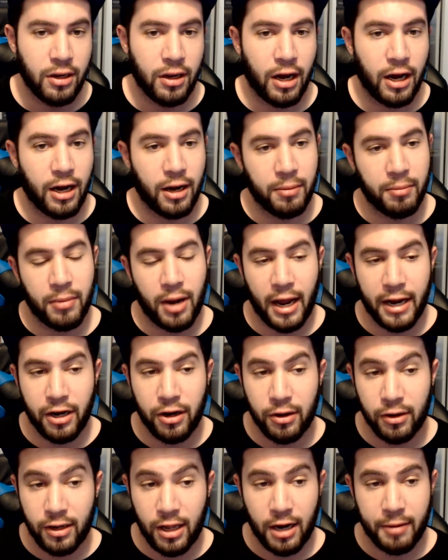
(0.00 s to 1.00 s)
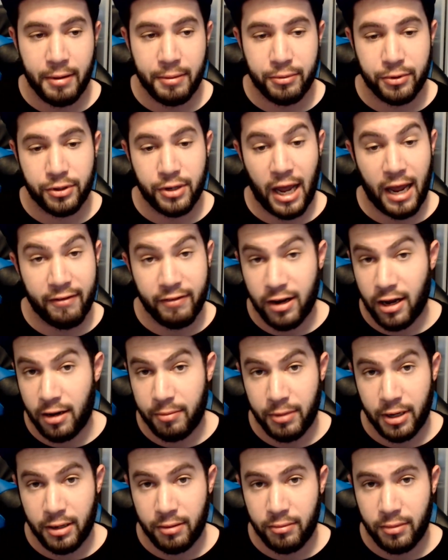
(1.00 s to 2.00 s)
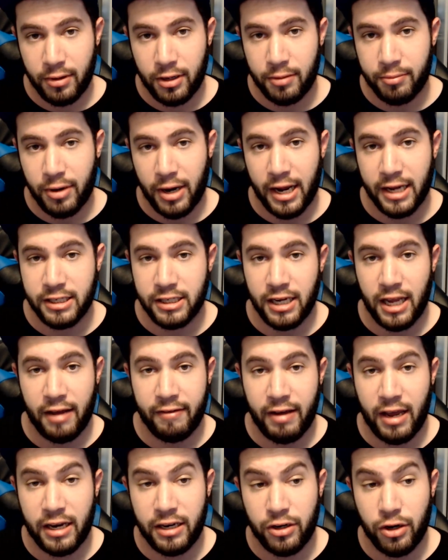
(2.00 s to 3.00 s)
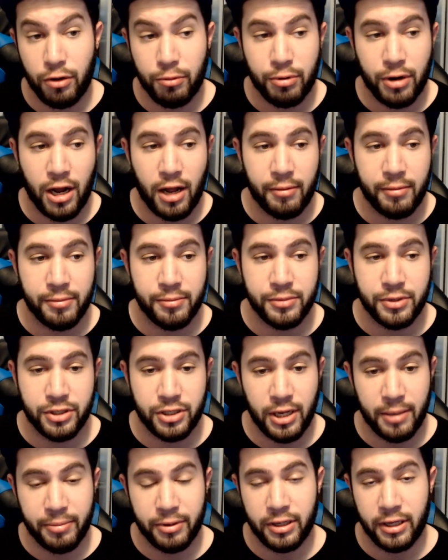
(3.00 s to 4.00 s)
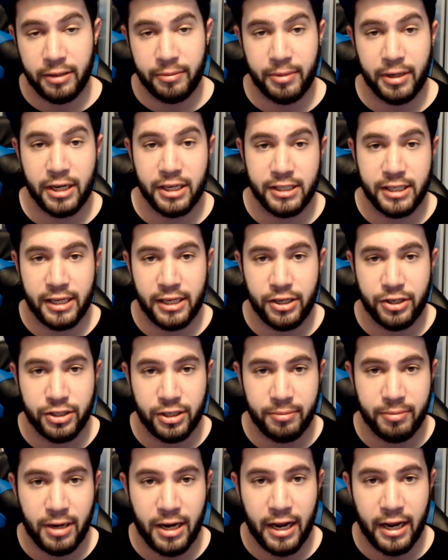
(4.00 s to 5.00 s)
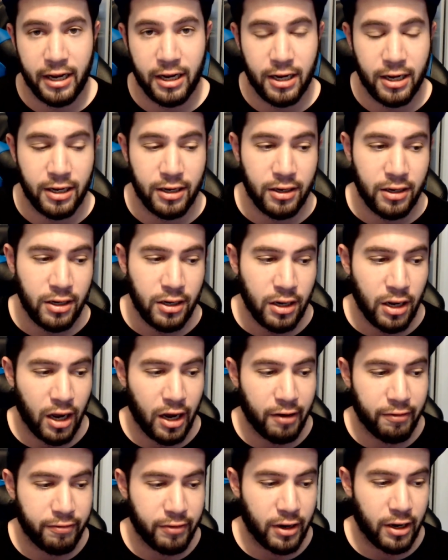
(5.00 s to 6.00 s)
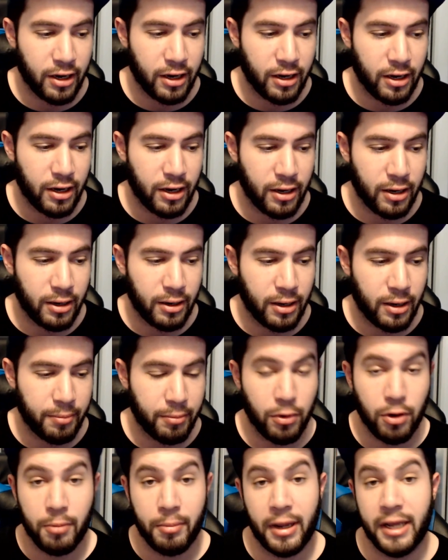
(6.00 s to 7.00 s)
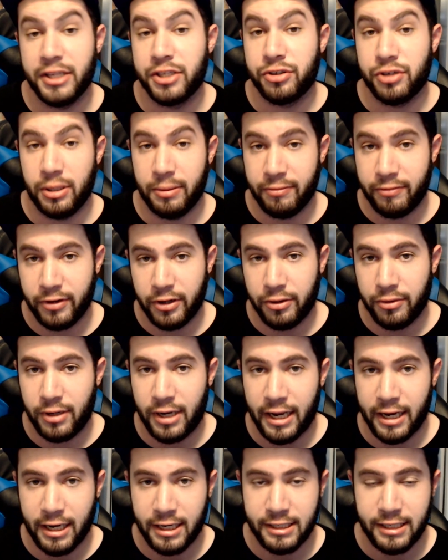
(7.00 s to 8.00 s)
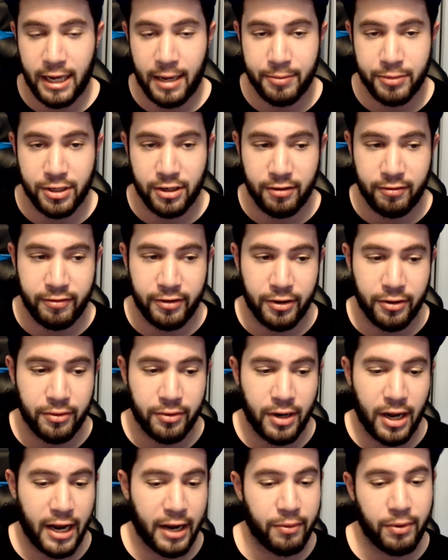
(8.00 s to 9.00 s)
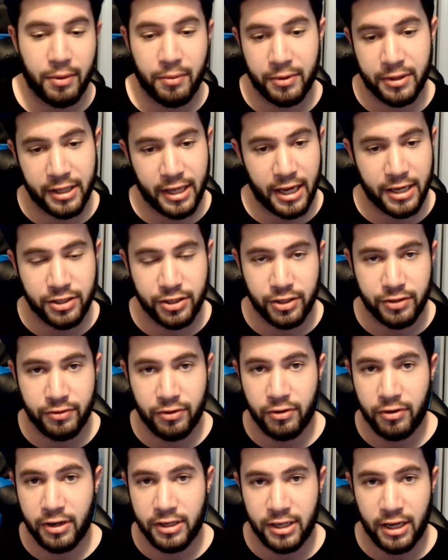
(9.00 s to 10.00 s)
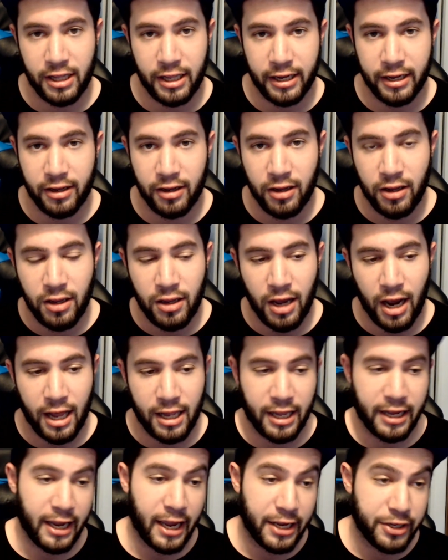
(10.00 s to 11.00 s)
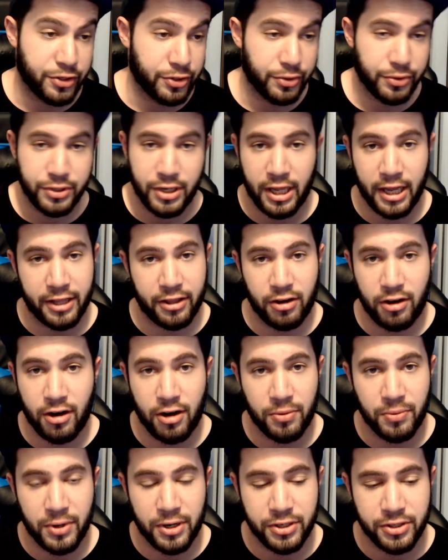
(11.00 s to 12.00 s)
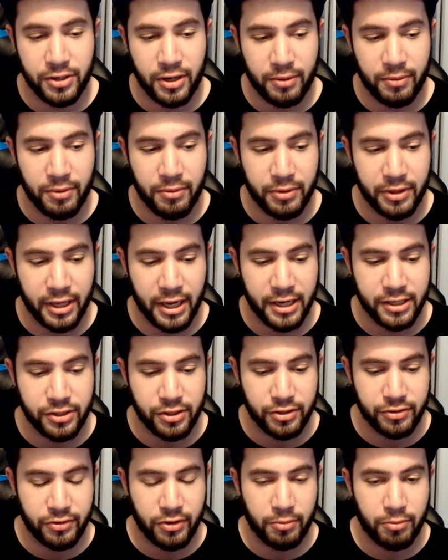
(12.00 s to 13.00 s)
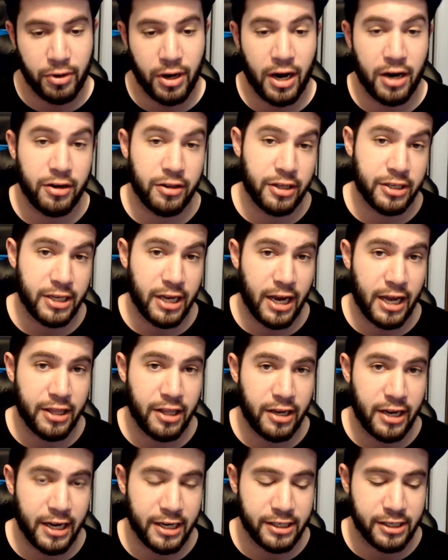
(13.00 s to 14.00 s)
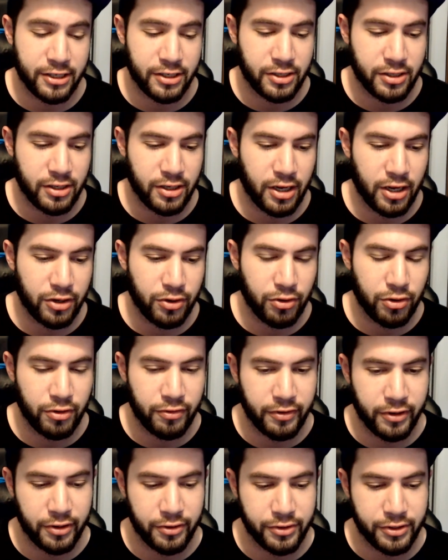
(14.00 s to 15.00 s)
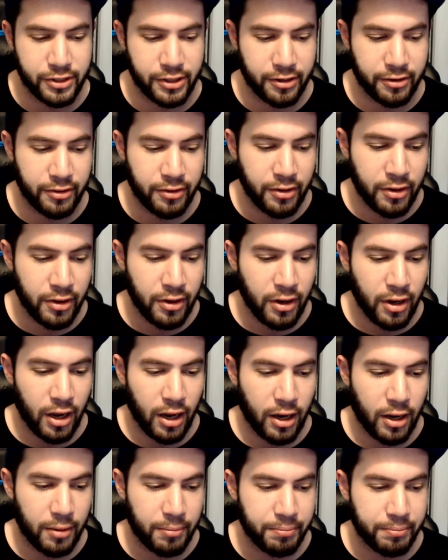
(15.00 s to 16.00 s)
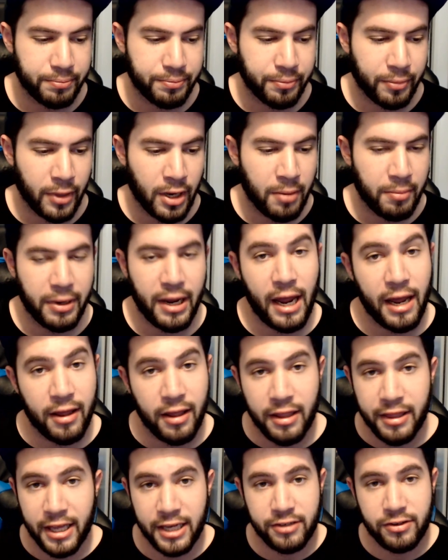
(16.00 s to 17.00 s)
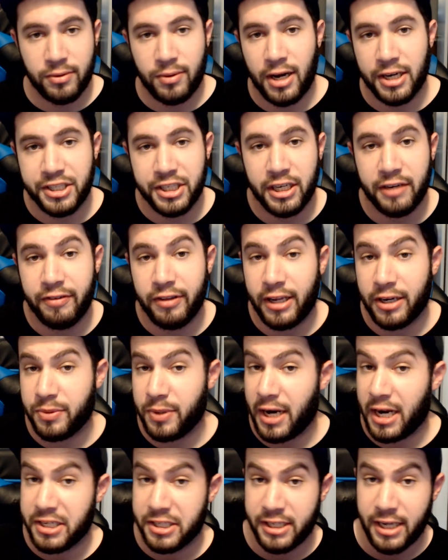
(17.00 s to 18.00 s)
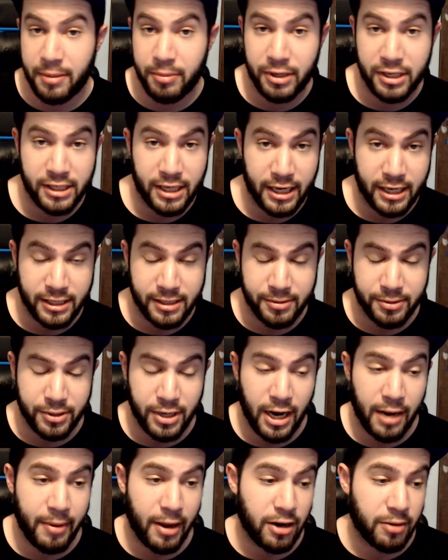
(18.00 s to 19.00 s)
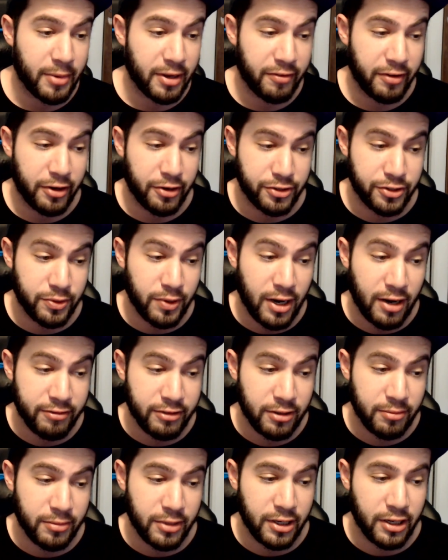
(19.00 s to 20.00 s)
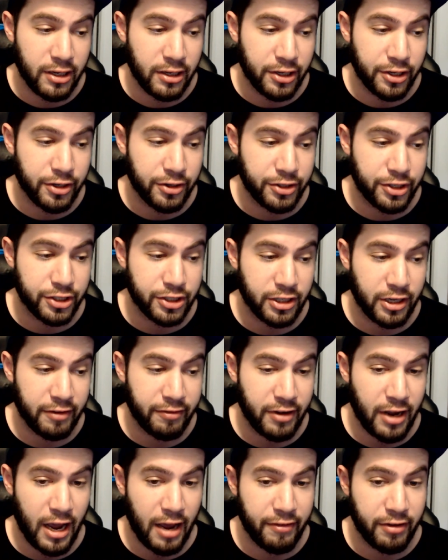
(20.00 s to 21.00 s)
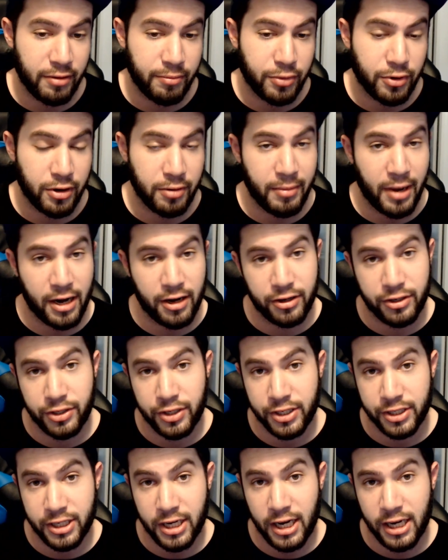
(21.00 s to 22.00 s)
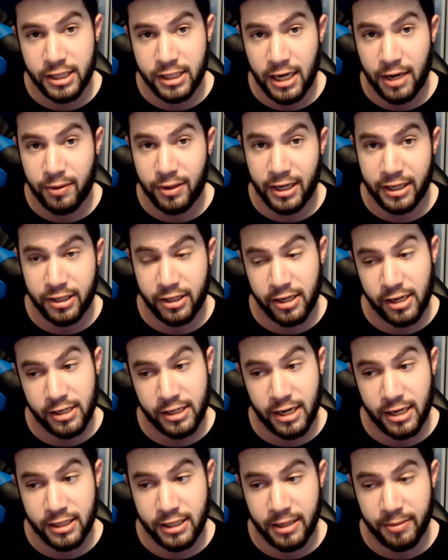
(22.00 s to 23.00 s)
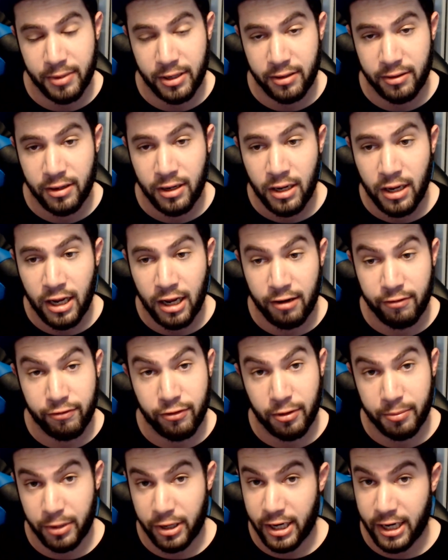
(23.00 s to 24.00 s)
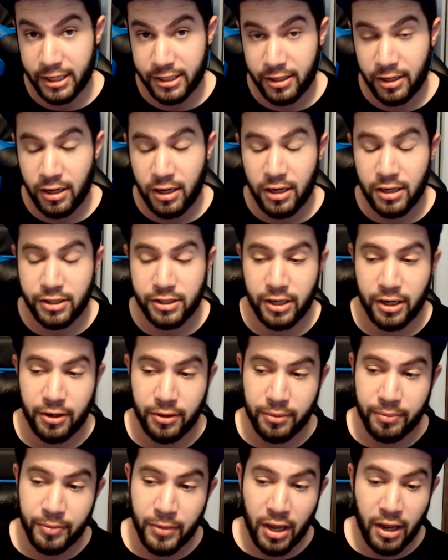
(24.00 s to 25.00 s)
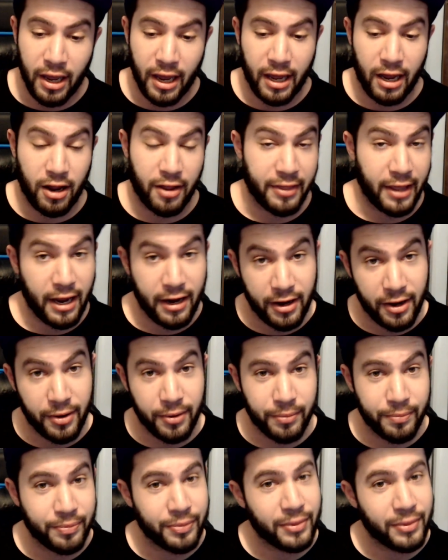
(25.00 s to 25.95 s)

I know a lot of people have gotten Mint in the past and have had no problems, typically because they usually buy a more mainstream phone, like a Samsung phone. I went with the Asus phone because I like Asus. I like their hardware, so I went with the Asus phone. Prior to this, I had the Nexus Google phone. So, yeah, thanks for watching. If you like what I had to say, please like and subscribe. I don't make videos too often, but usually if I have an important matter to discuss, I would like to discuss them and inform you guys. So, on that note,